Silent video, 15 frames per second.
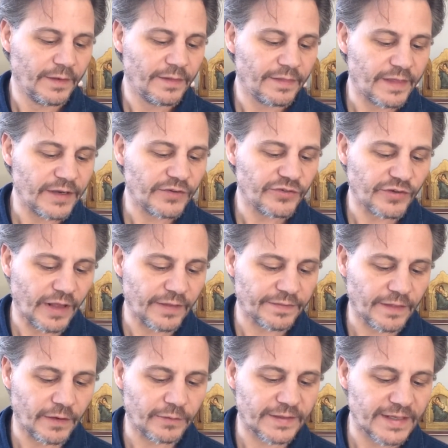Then shalt
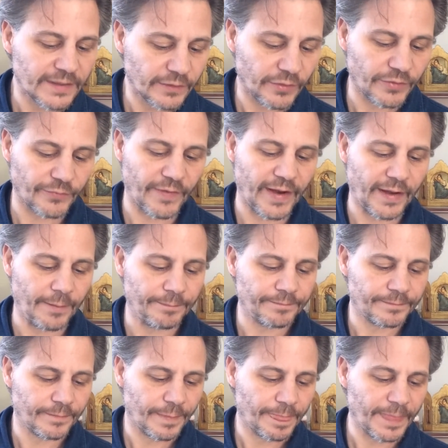thou kill the ram,
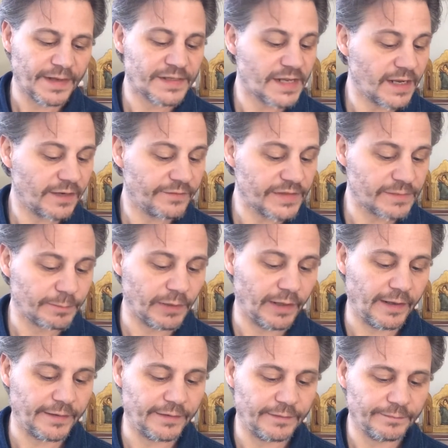and take of his
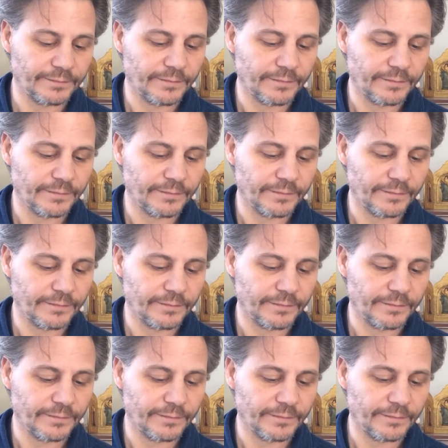blood,